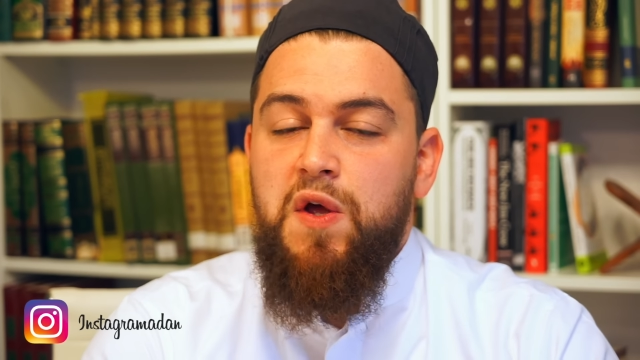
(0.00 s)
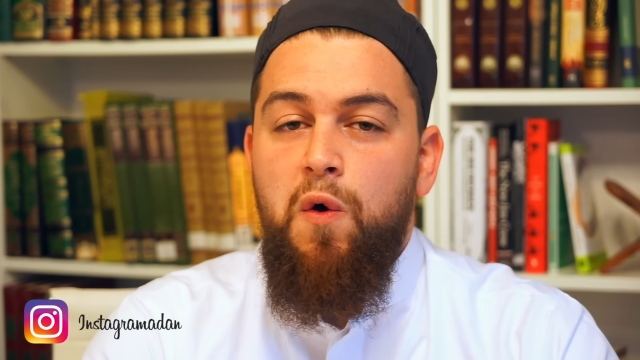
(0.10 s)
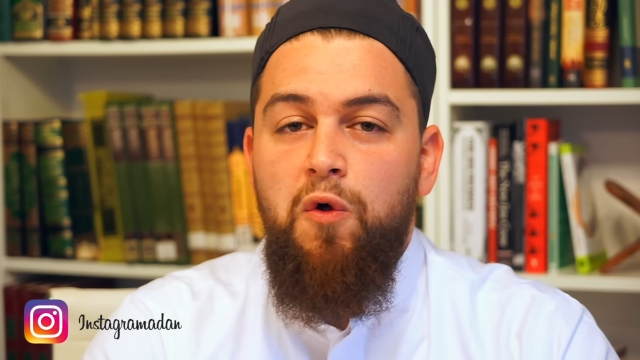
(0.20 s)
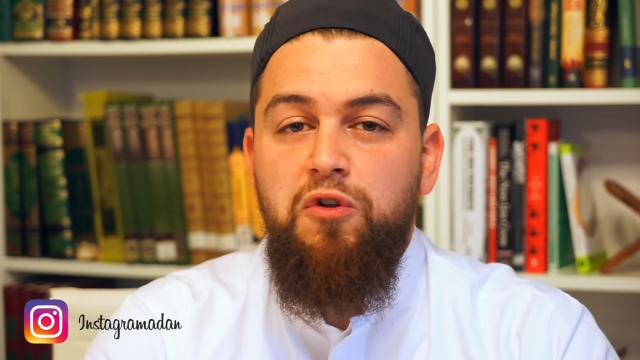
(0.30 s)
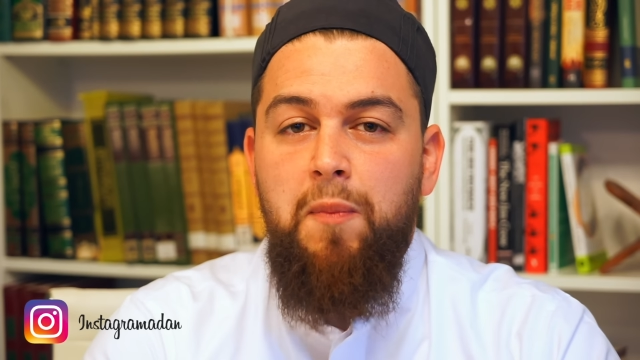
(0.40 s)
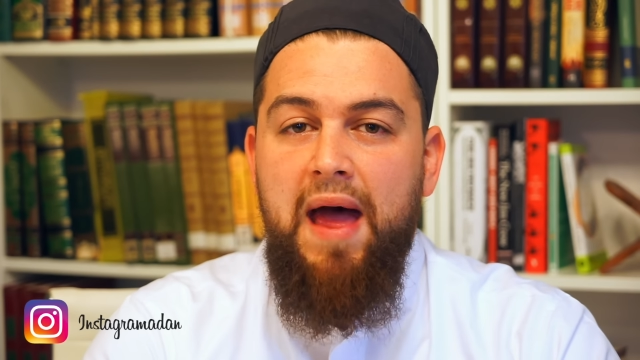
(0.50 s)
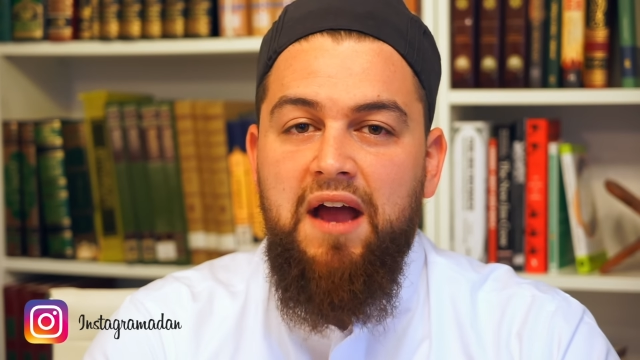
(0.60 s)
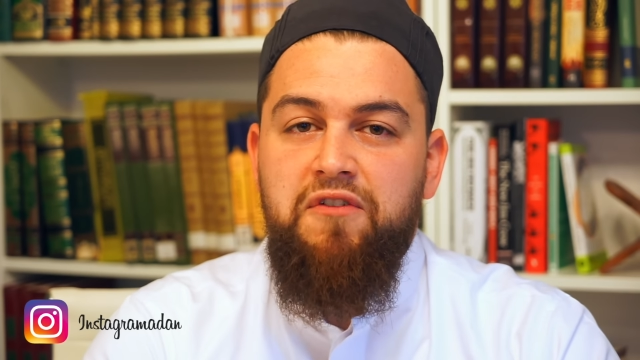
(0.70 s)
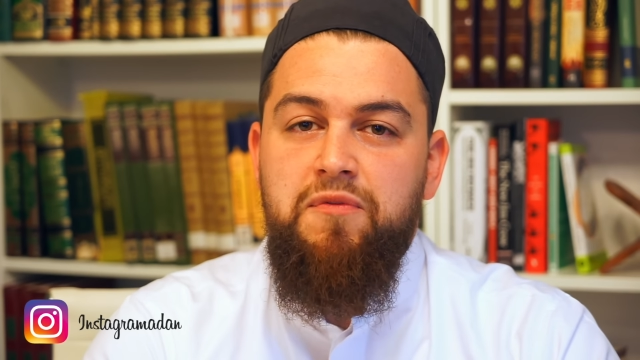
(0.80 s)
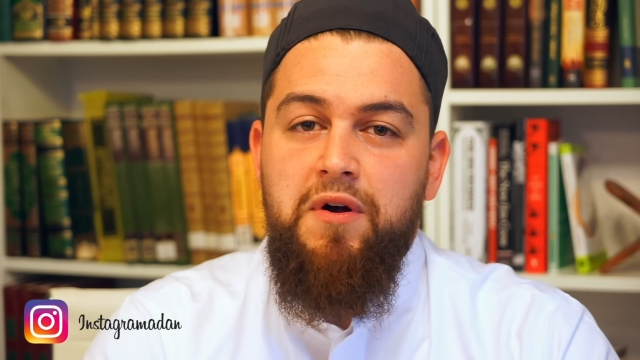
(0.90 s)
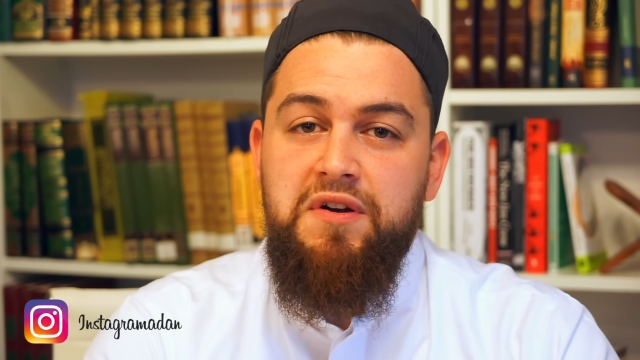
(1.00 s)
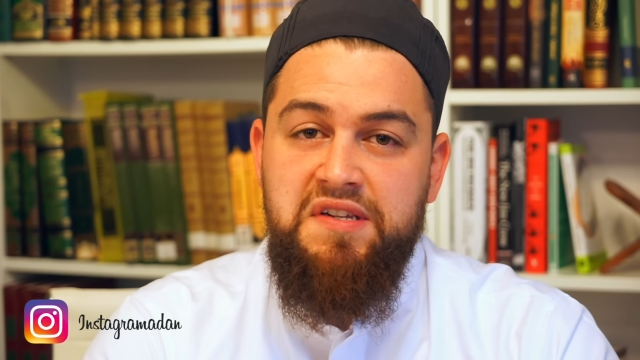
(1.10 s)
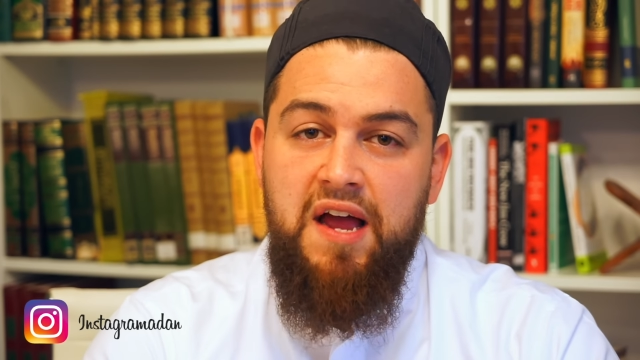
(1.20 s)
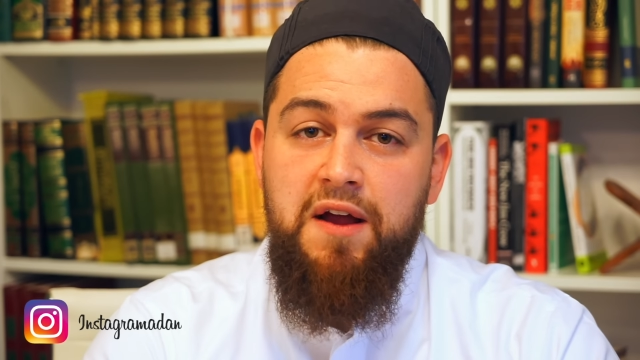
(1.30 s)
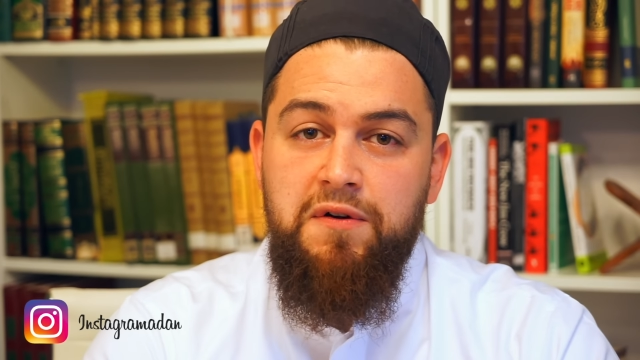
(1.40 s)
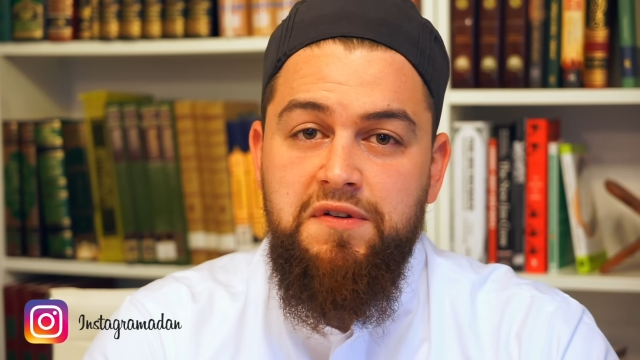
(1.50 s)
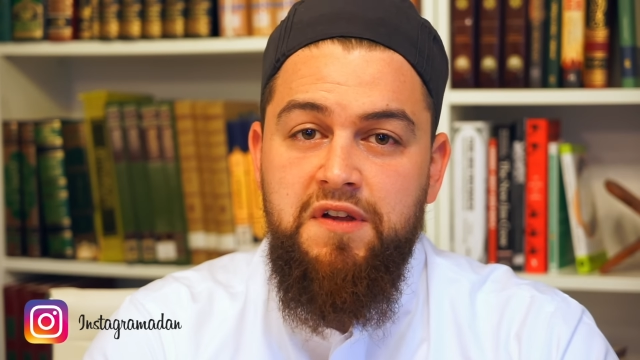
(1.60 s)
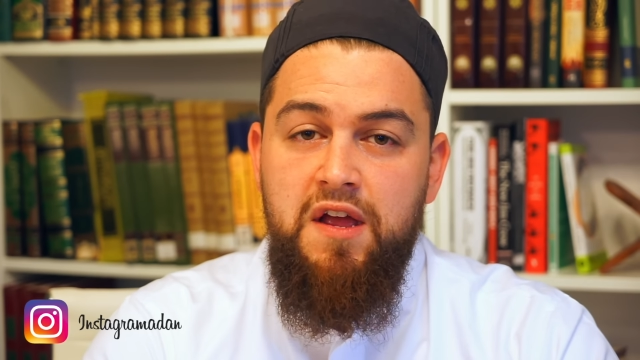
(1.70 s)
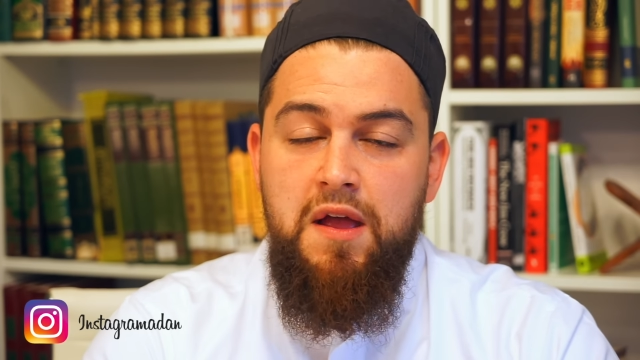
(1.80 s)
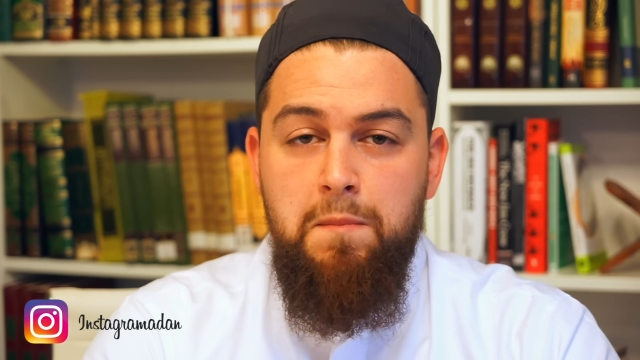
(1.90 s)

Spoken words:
to hold back from our desires,